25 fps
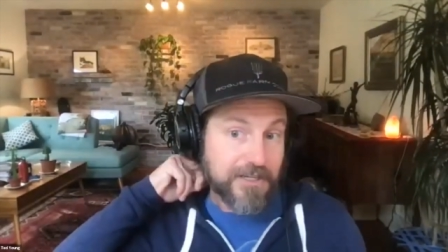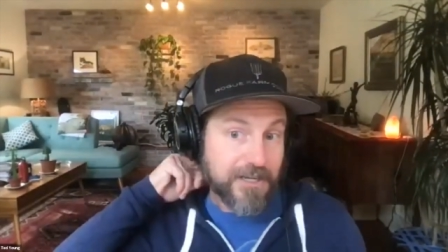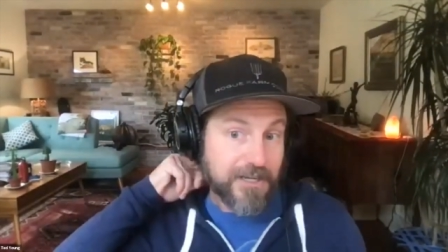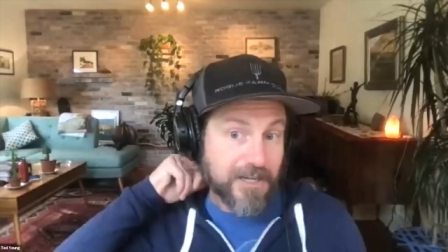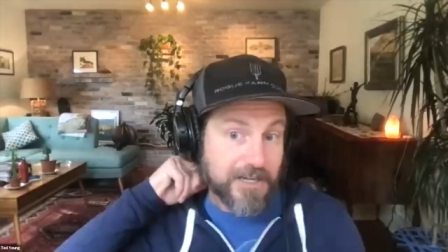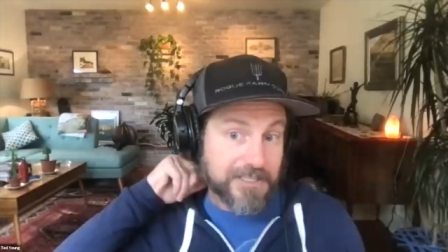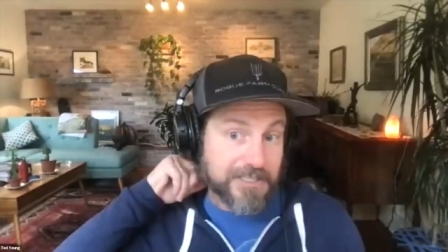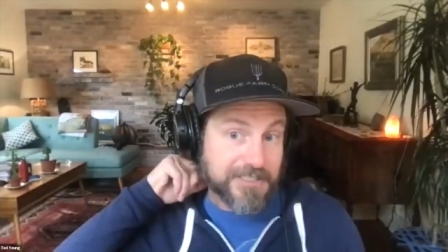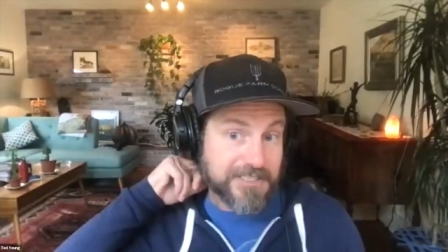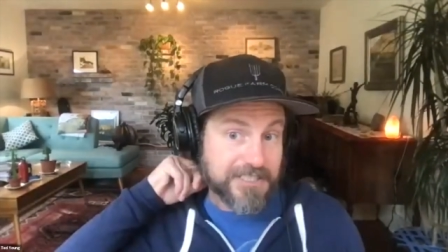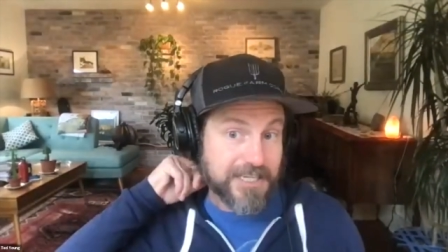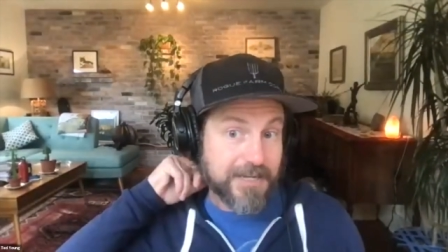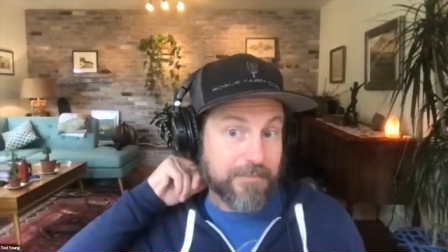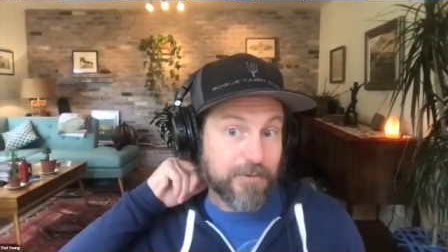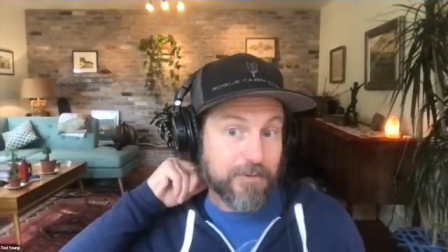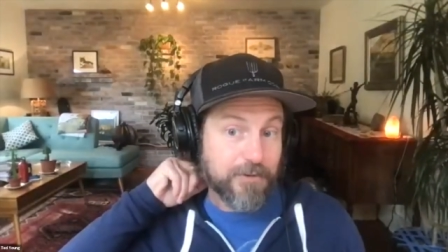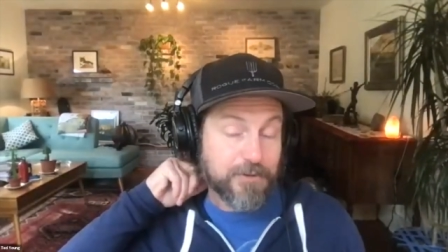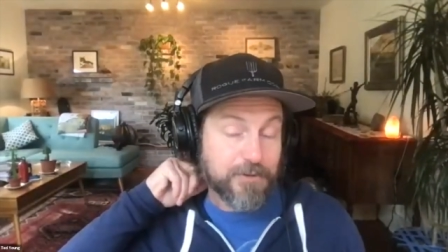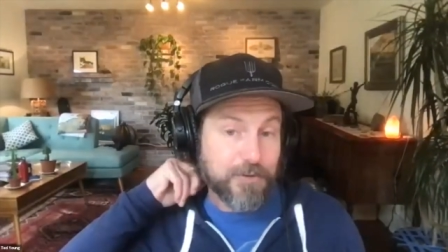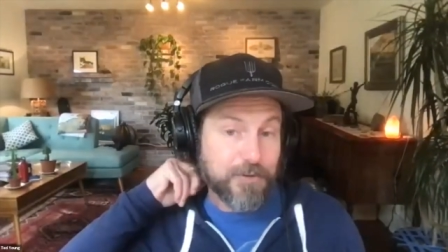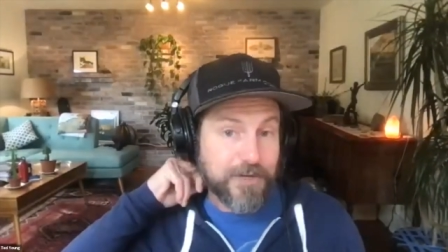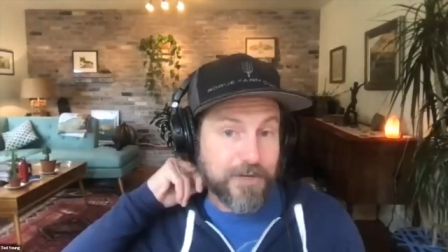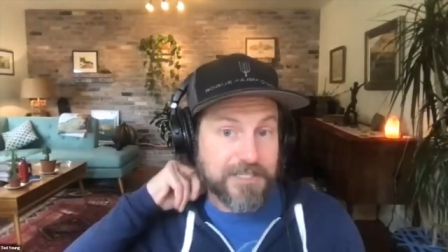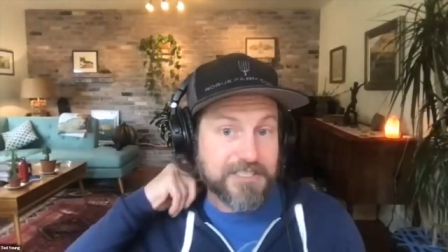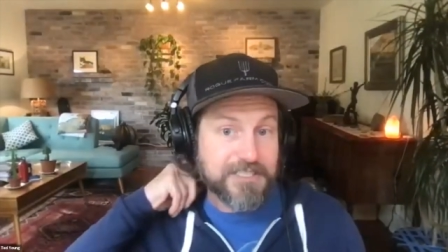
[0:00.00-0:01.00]
assemble
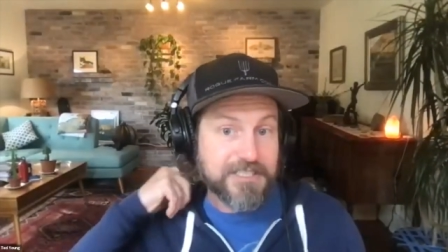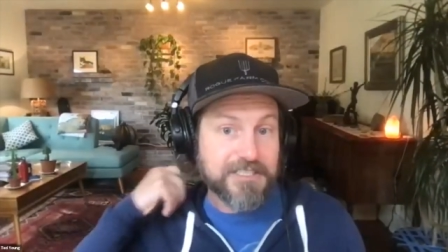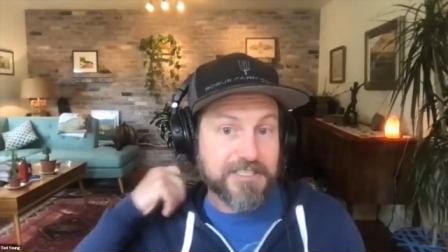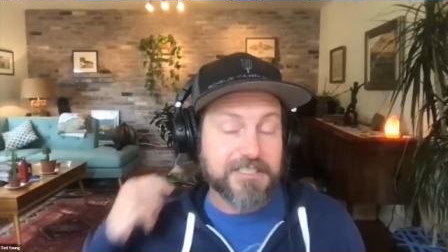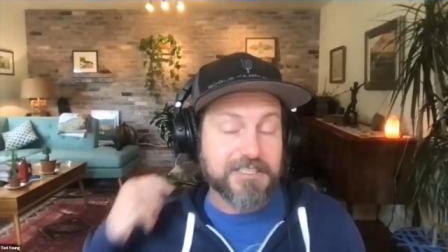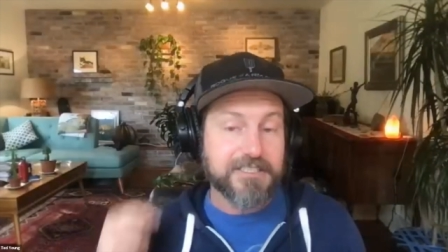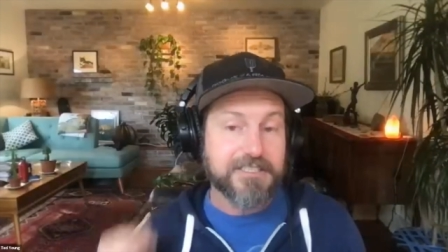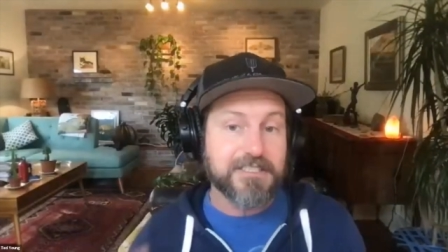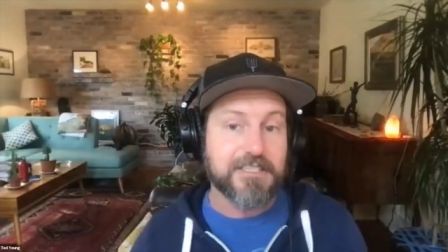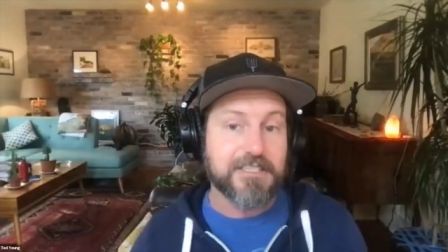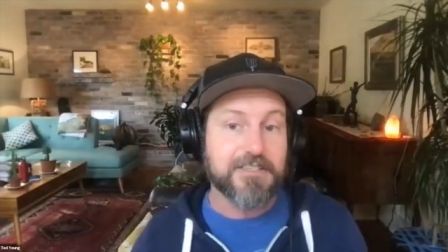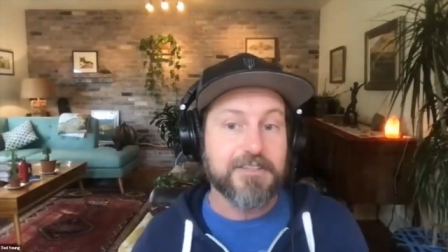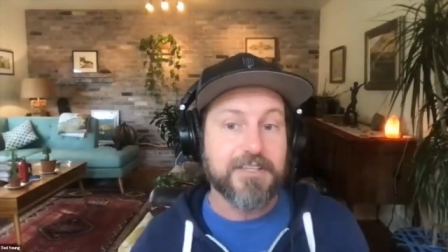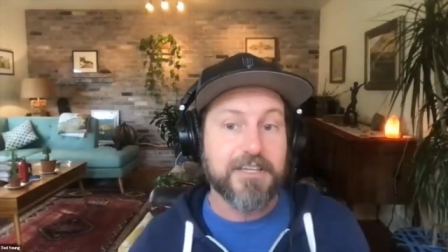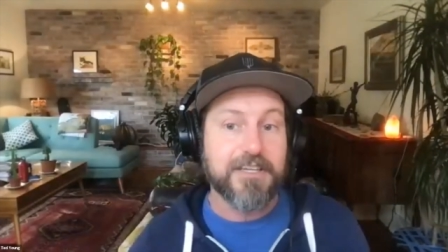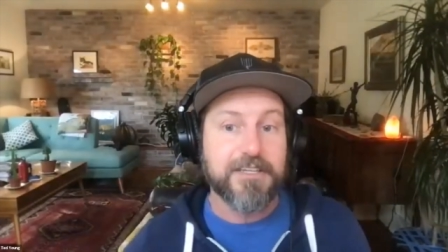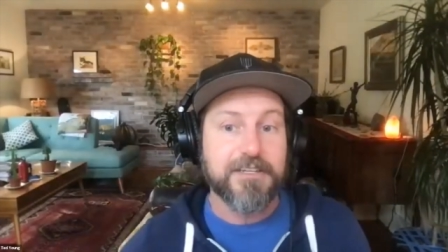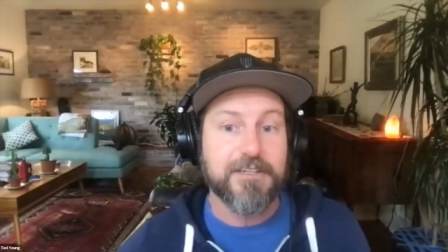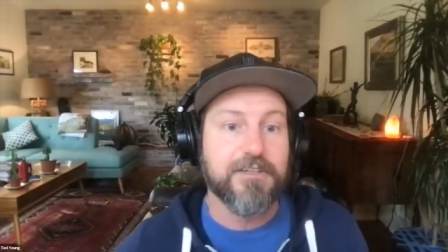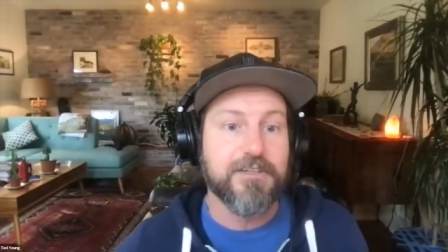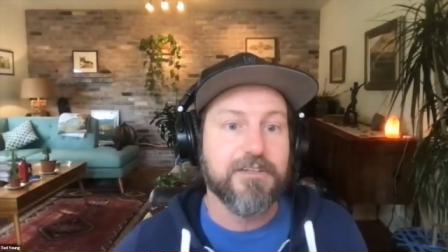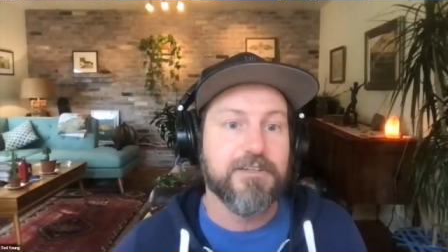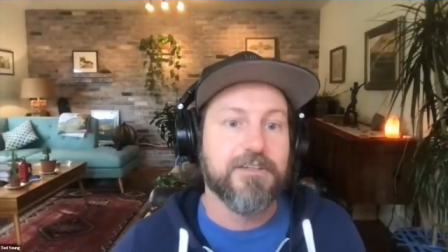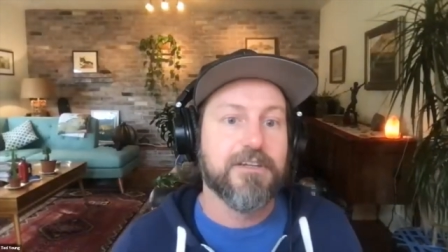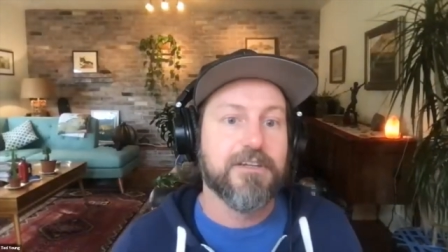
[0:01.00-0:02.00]
traces and
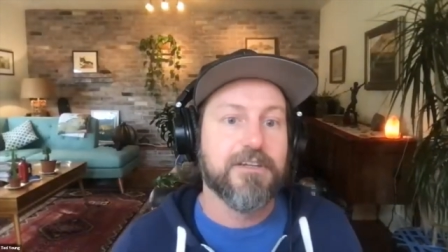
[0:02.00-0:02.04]
then